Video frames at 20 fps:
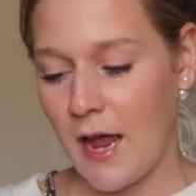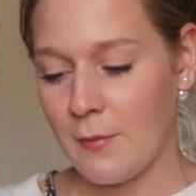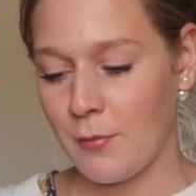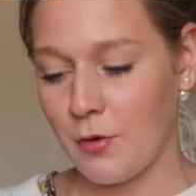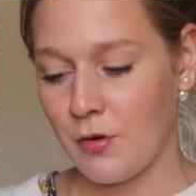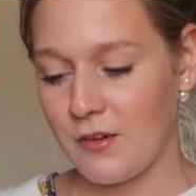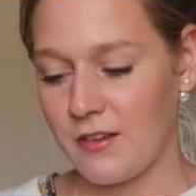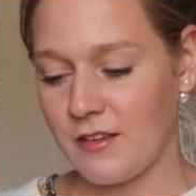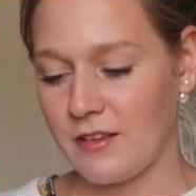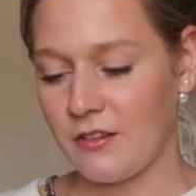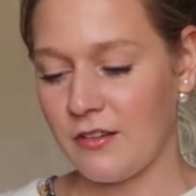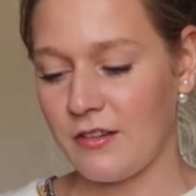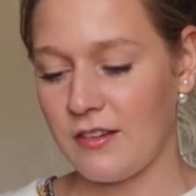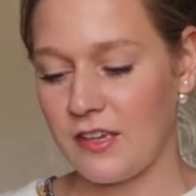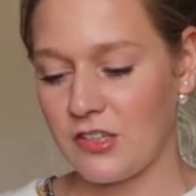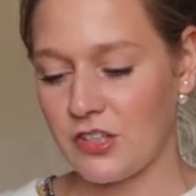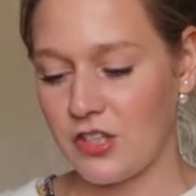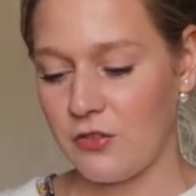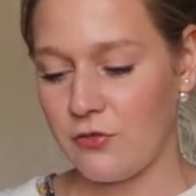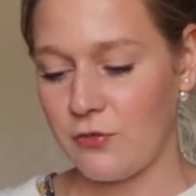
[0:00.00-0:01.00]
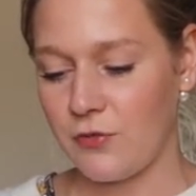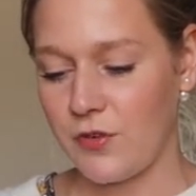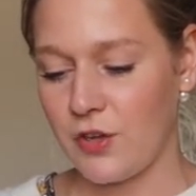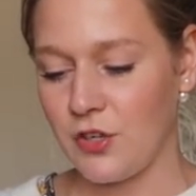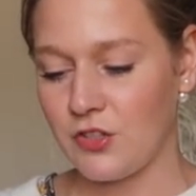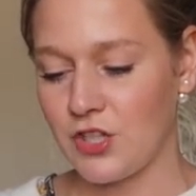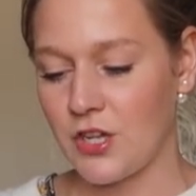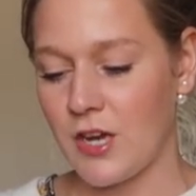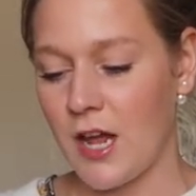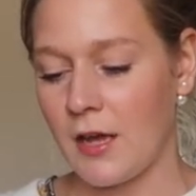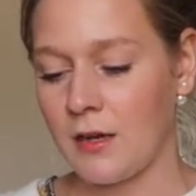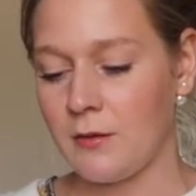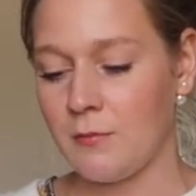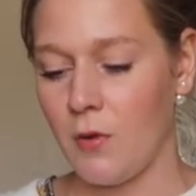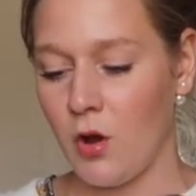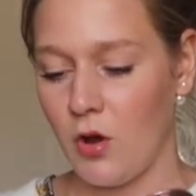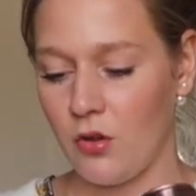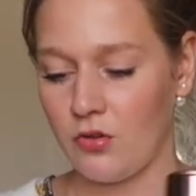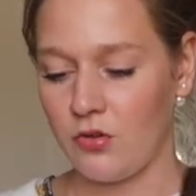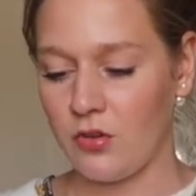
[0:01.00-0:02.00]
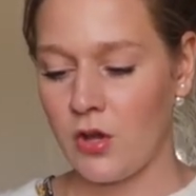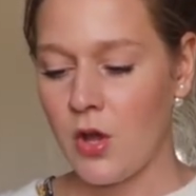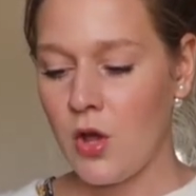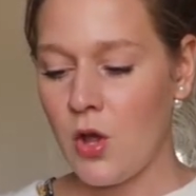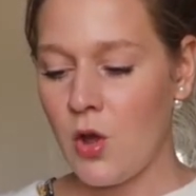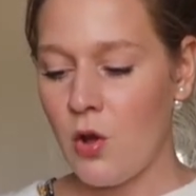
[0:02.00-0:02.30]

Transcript: amber crystal, citrus fusion and moss.